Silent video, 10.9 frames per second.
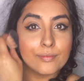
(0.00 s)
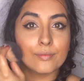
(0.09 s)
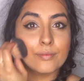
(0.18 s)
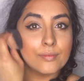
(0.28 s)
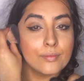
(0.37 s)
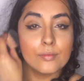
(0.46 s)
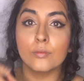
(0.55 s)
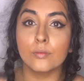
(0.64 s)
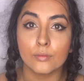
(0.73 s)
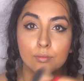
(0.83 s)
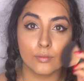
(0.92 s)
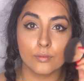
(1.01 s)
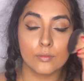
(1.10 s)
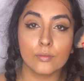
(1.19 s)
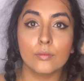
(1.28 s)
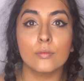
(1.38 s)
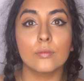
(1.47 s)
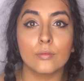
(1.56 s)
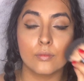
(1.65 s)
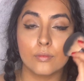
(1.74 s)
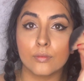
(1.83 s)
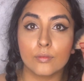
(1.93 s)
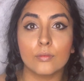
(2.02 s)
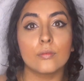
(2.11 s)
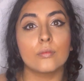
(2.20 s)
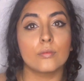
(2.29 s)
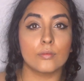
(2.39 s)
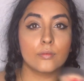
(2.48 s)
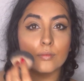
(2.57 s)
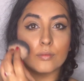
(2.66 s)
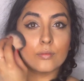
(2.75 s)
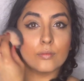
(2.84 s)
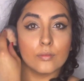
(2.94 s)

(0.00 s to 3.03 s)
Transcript: the blush since it is a very bright color.